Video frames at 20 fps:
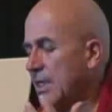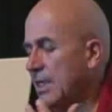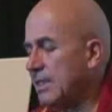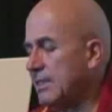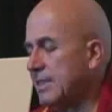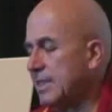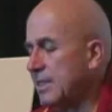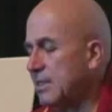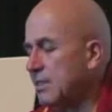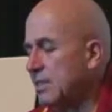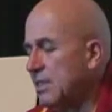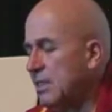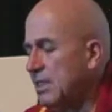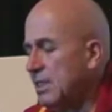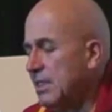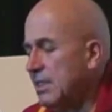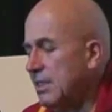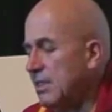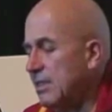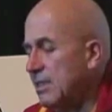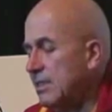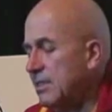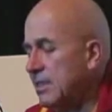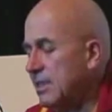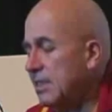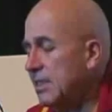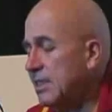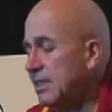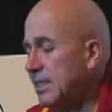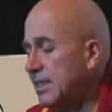And then, in
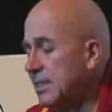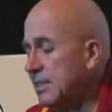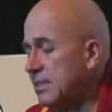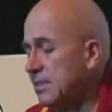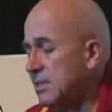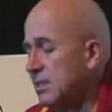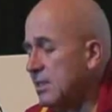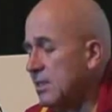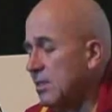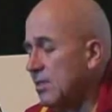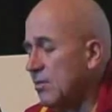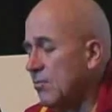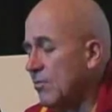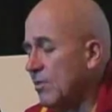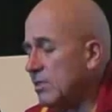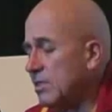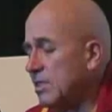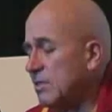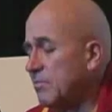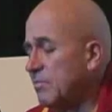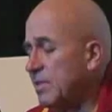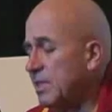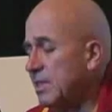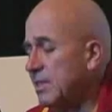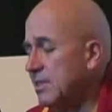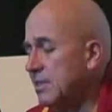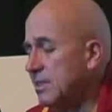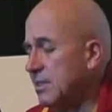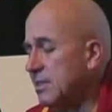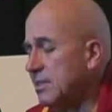any case, what it
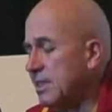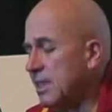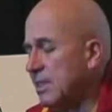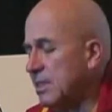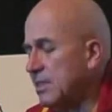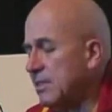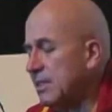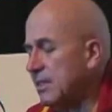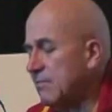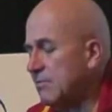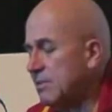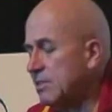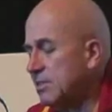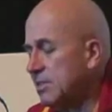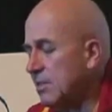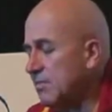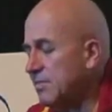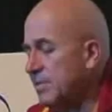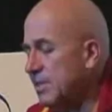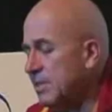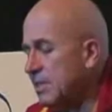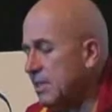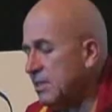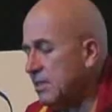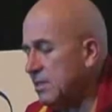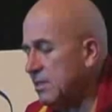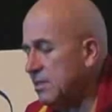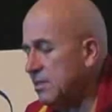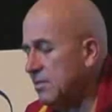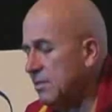means is that there is something
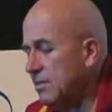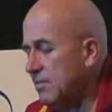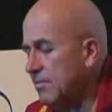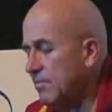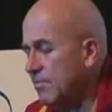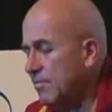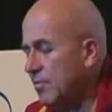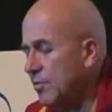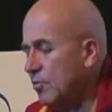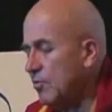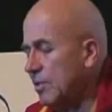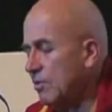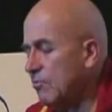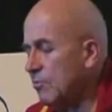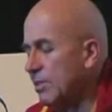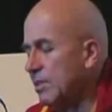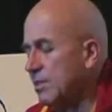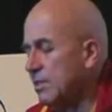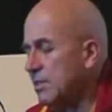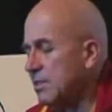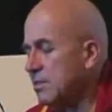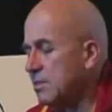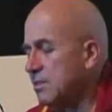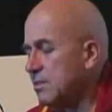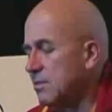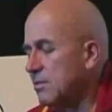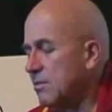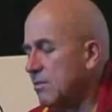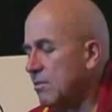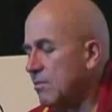that is pure
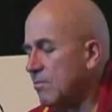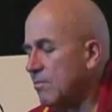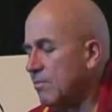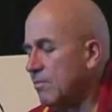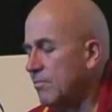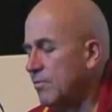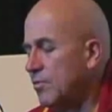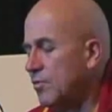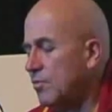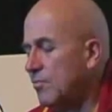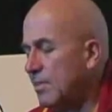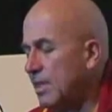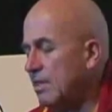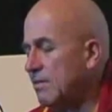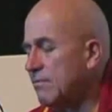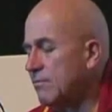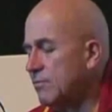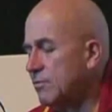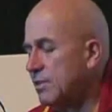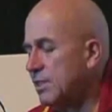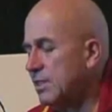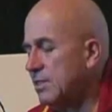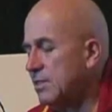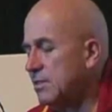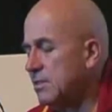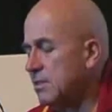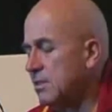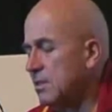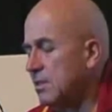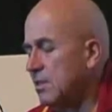awareness or pure
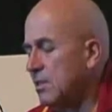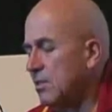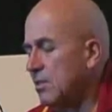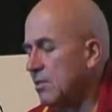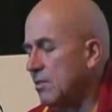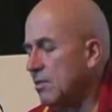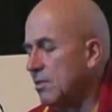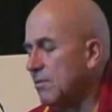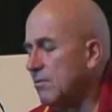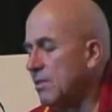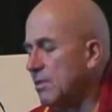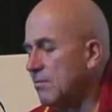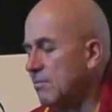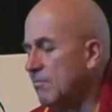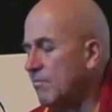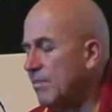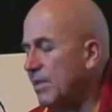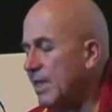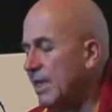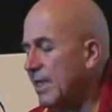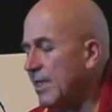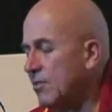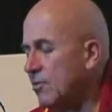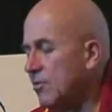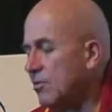mindfulness, uh, bare